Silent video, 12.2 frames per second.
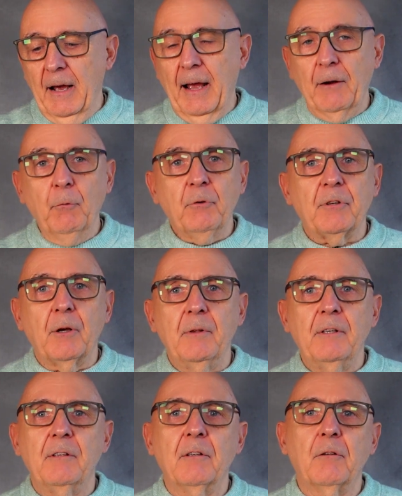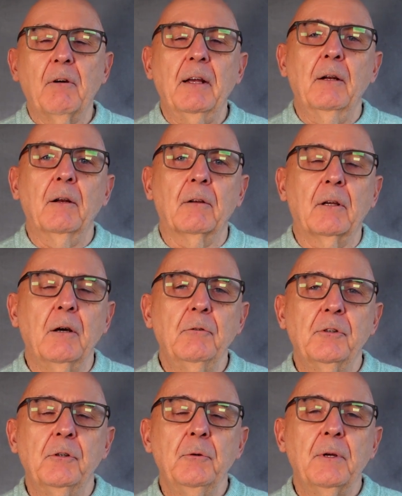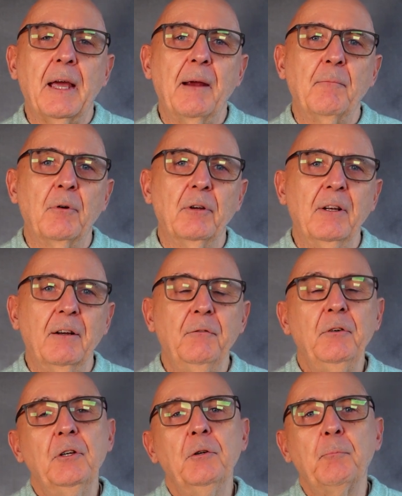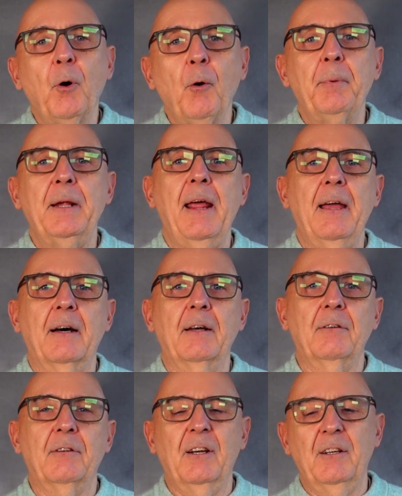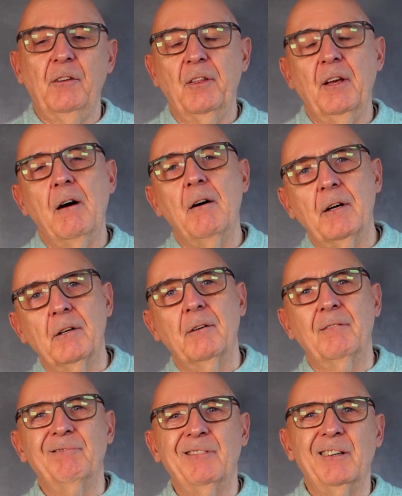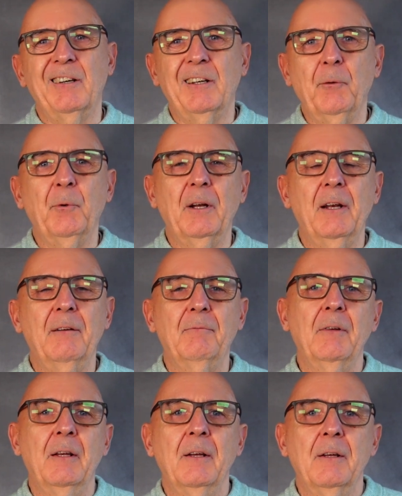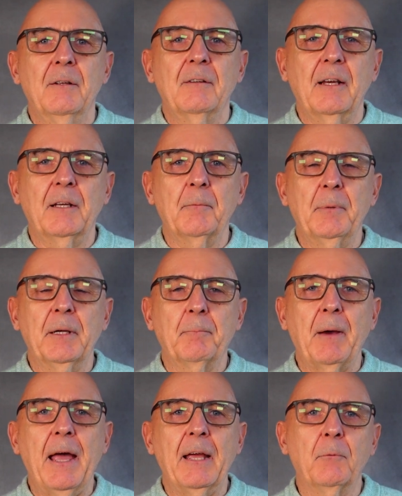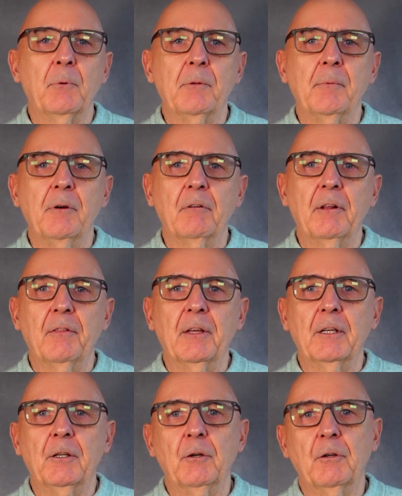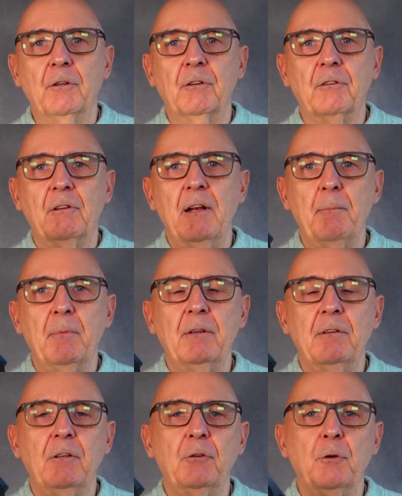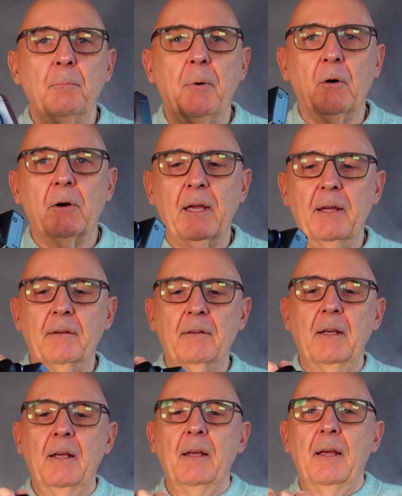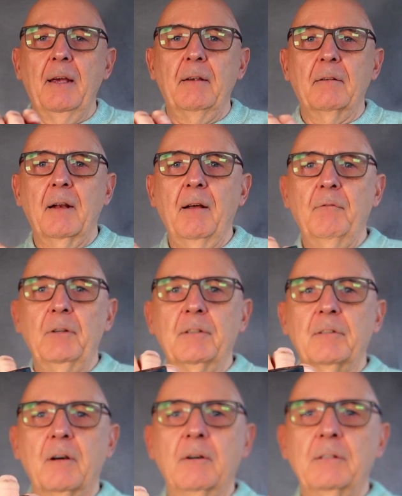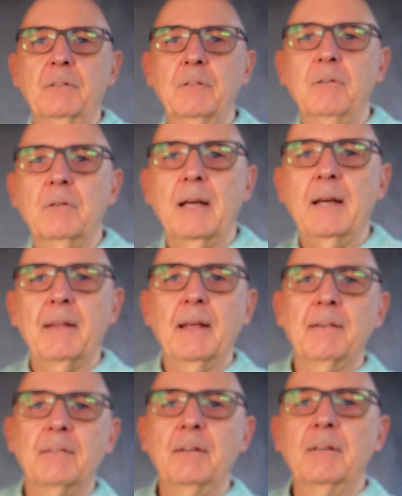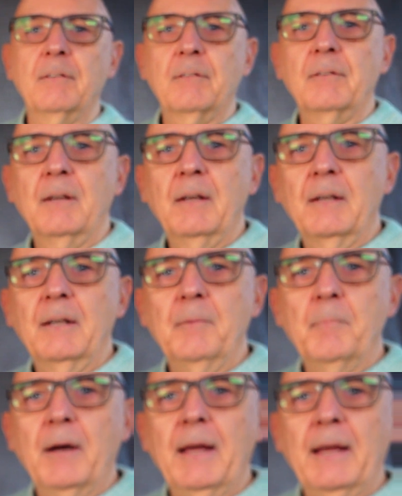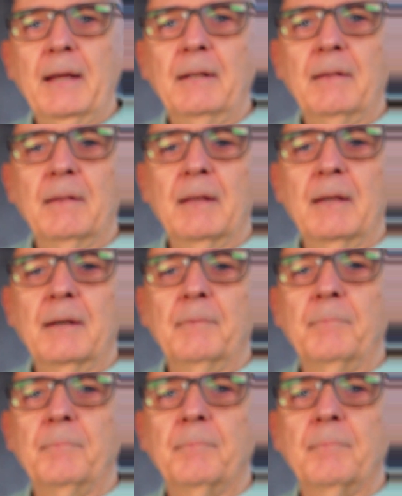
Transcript: And also this is a great little go-to camera, you know, if you're just popping out and you think, oh, I don't want to take a big bag with me or anything, you can just slip this into your pocket. It's a lovely size. Just look how that sits in my hand there.